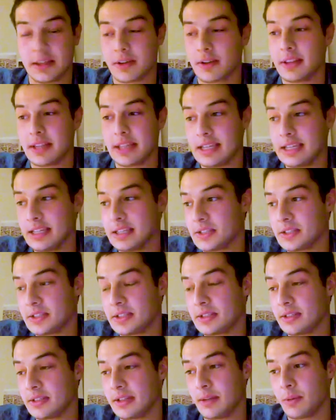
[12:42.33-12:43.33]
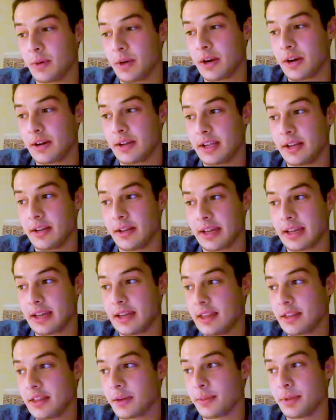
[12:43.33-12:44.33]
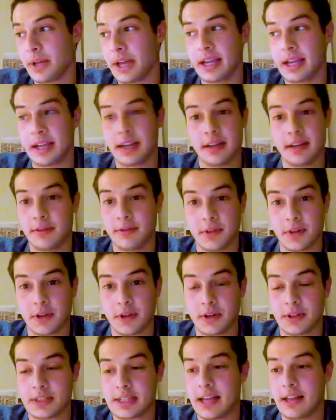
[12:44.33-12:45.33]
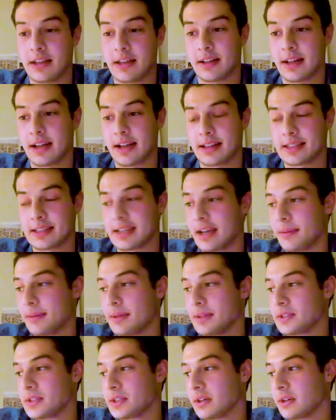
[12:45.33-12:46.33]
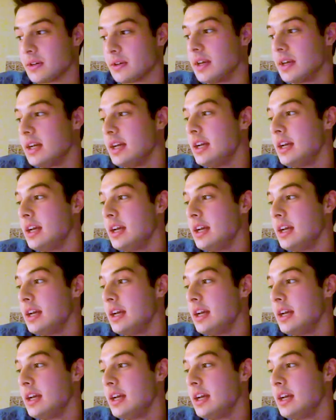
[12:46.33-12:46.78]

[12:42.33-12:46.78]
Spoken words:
They're in the East where, like they're playing inferior talent a lot of the time. And so